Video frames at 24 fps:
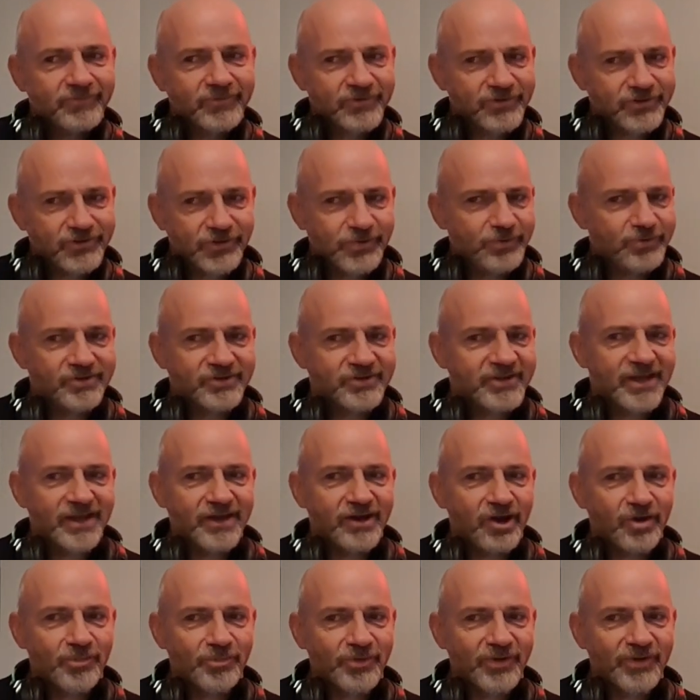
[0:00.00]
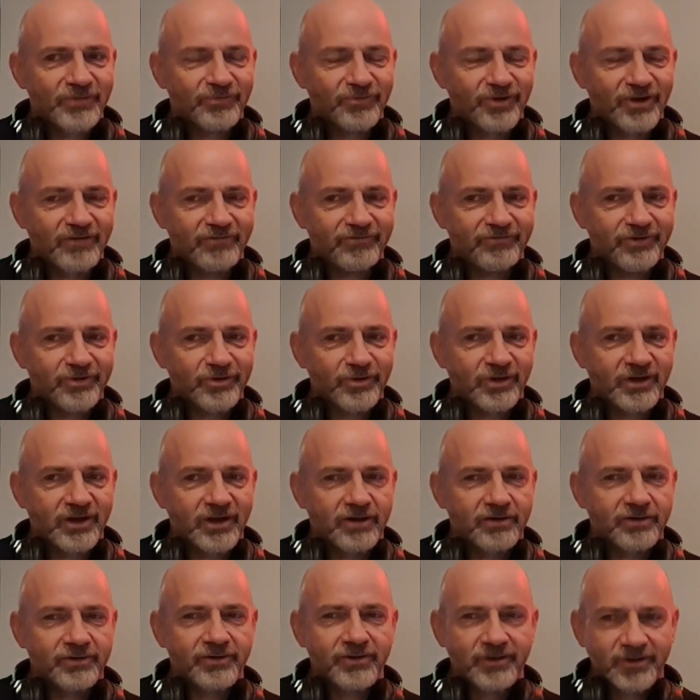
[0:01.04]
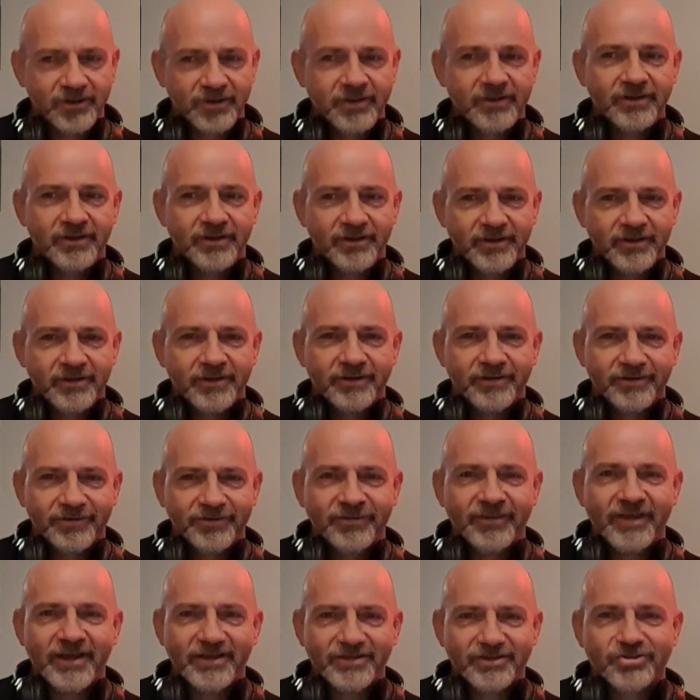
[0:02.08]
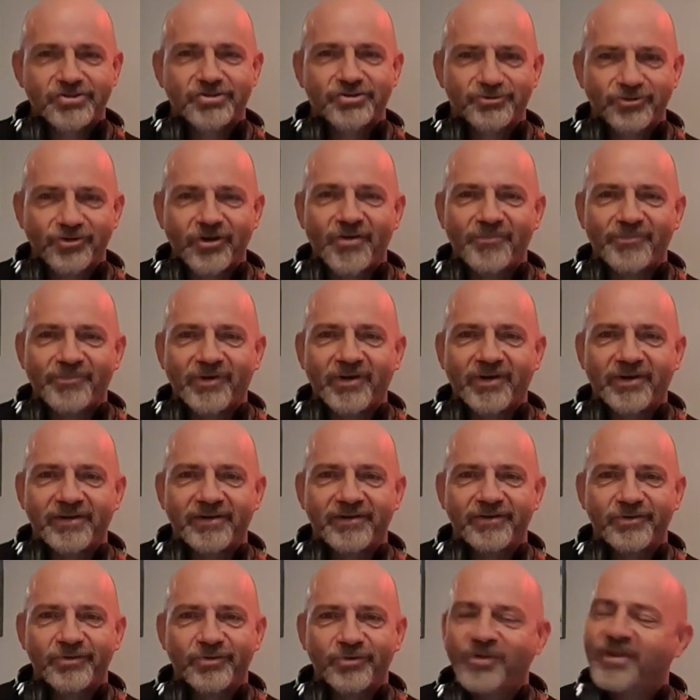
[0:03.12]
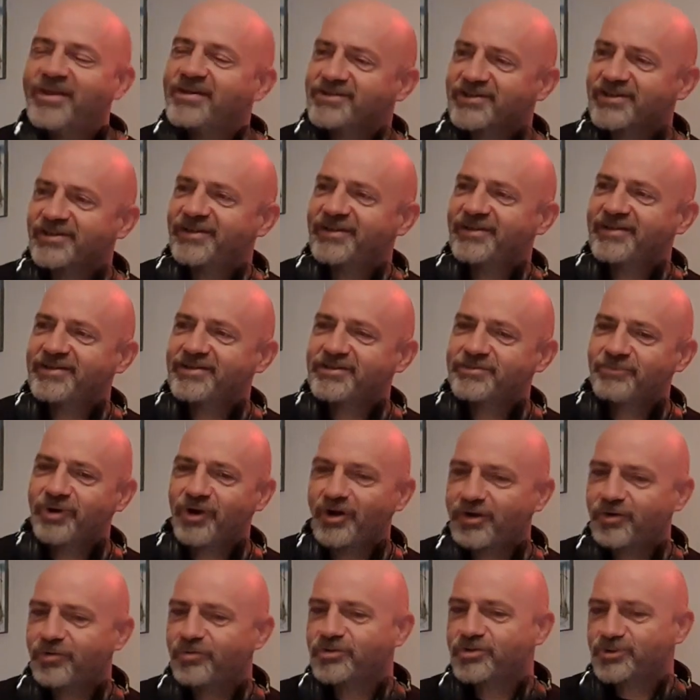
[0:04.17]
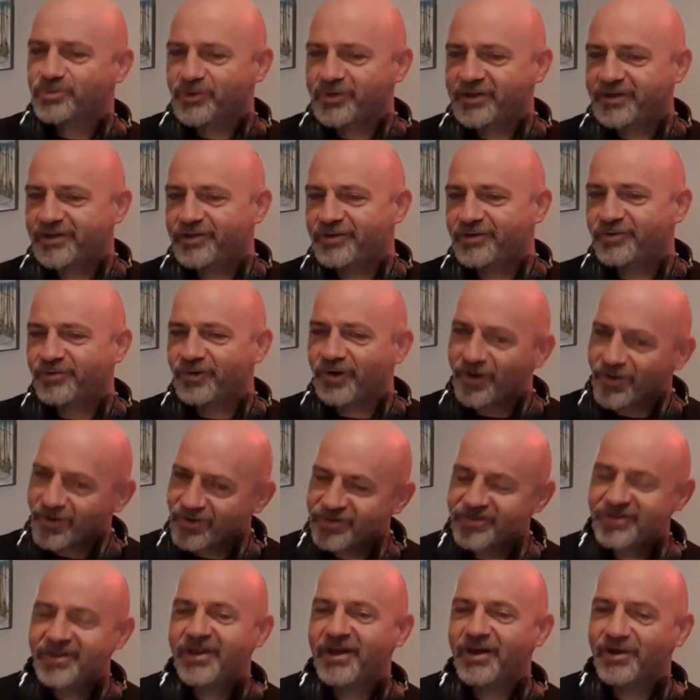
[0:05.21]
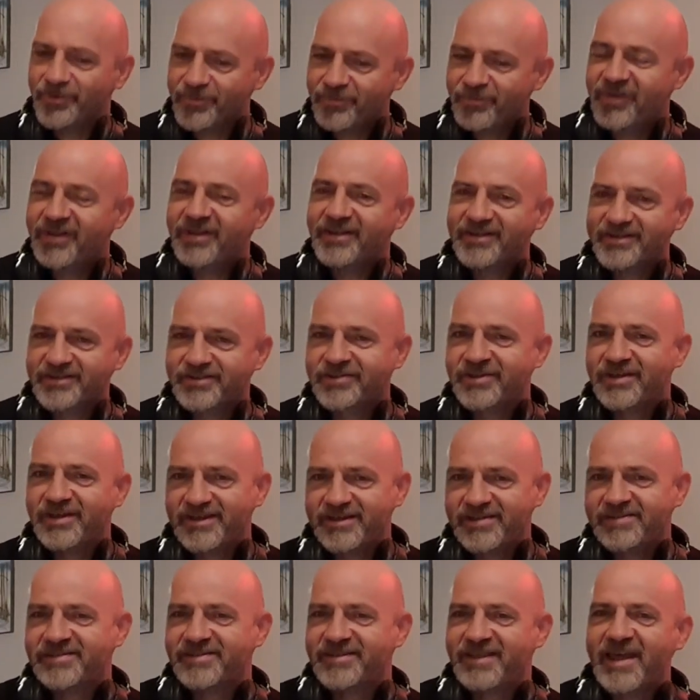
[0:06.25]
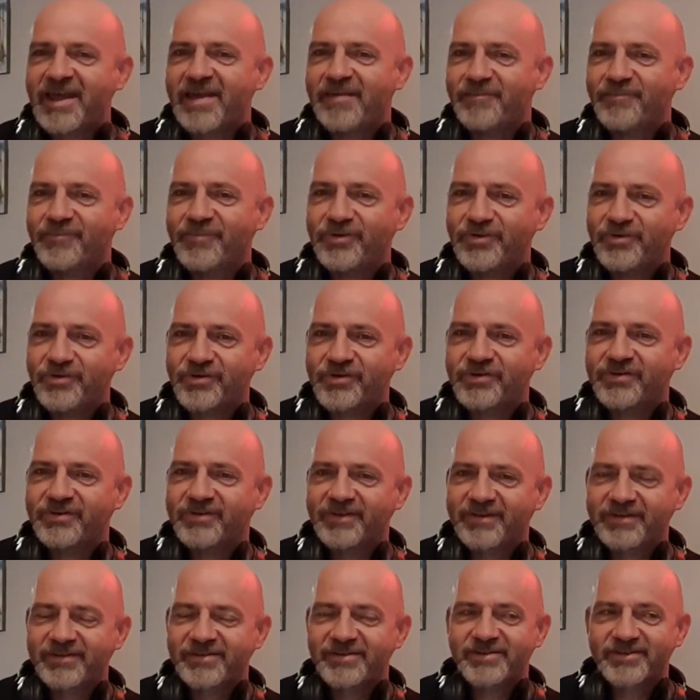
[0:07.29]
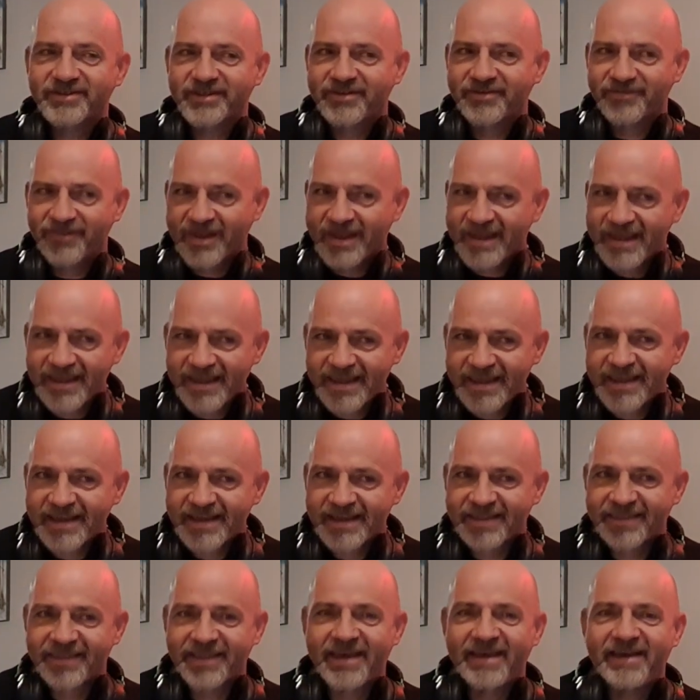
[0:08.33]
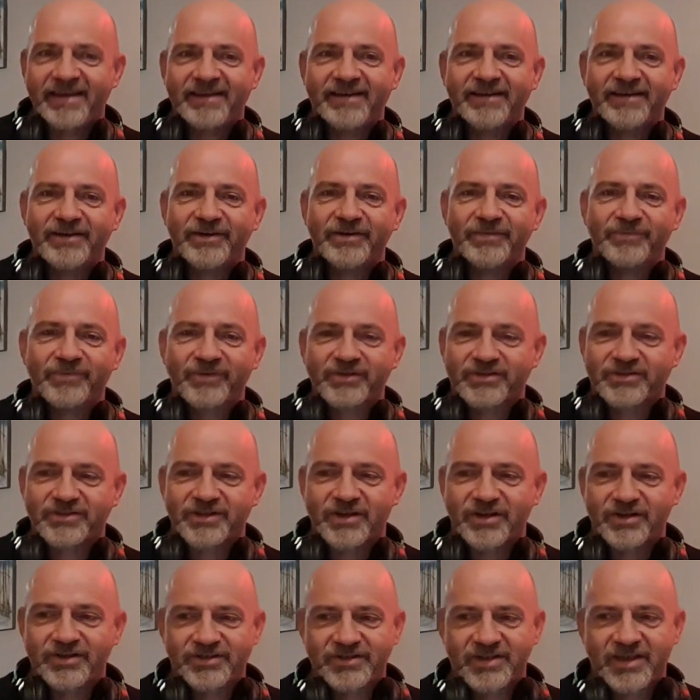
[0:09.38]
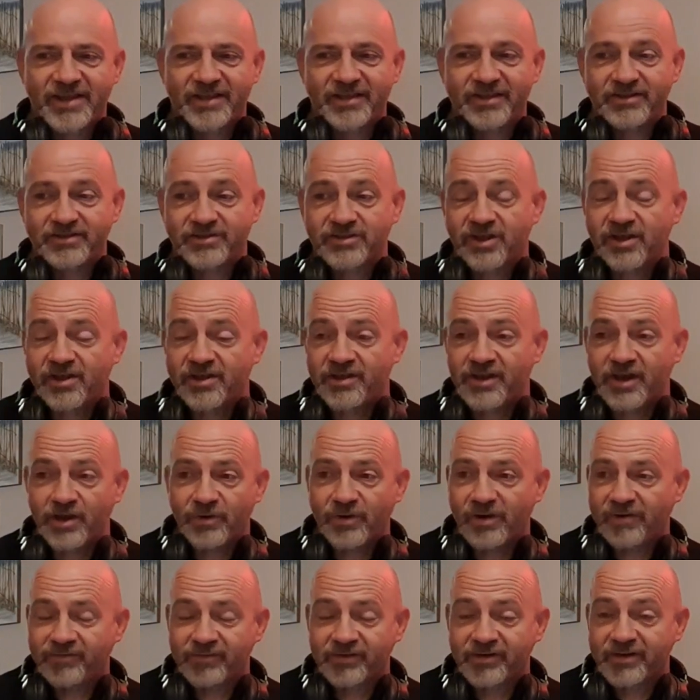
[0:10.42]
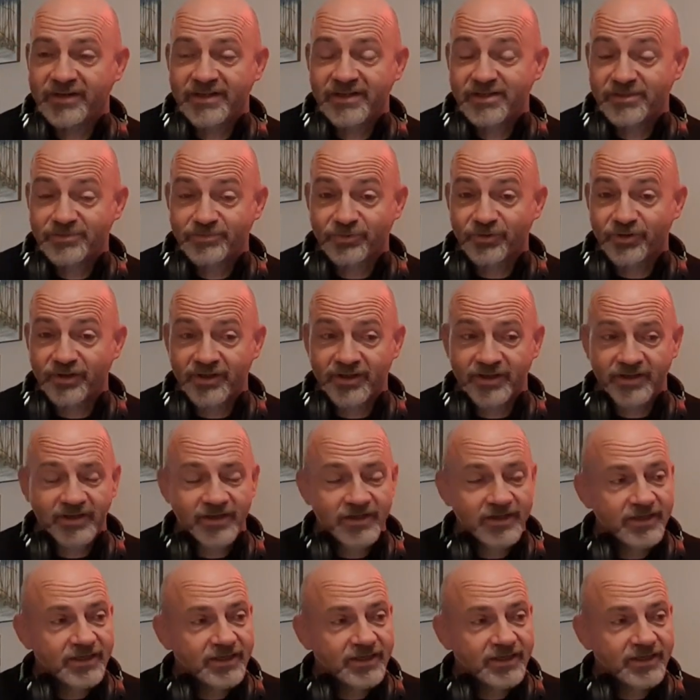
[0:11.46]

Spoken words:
as soon as that opening riff, you'll go, that's Stryper. Or that's at least Michael Sweet, or, you know, I mean, it's them. You can just hear that guitar sound that's like no other. It's brilliant.